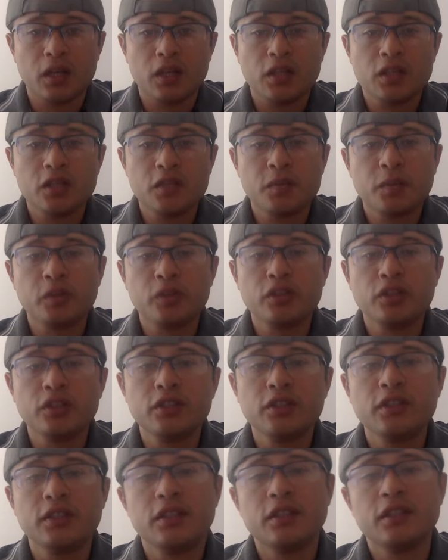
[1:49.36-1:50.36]
This
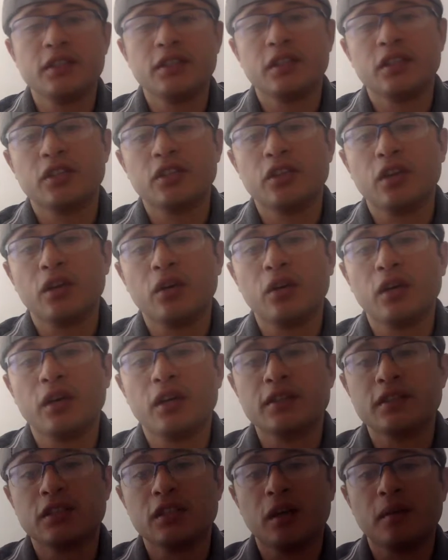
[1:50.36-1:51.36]
process is known
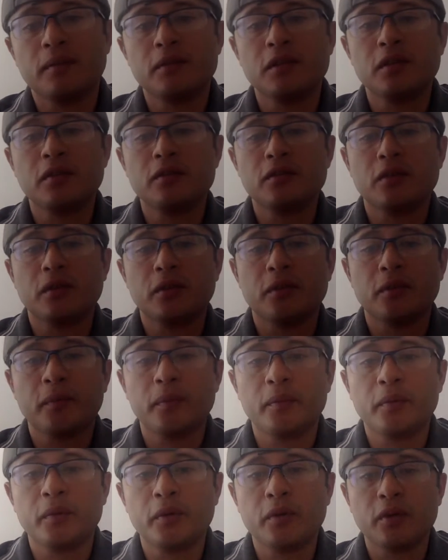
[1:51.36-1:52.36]
as synaptic
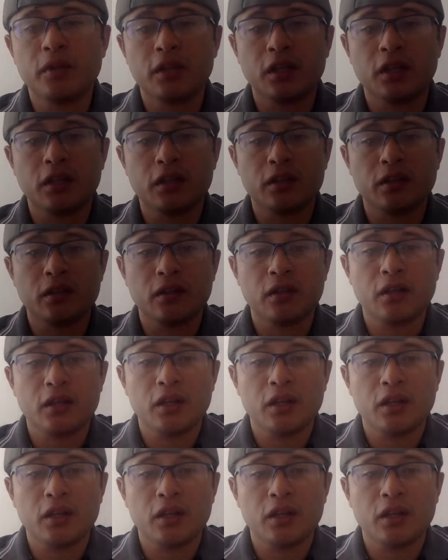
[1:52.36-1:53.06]
pruning.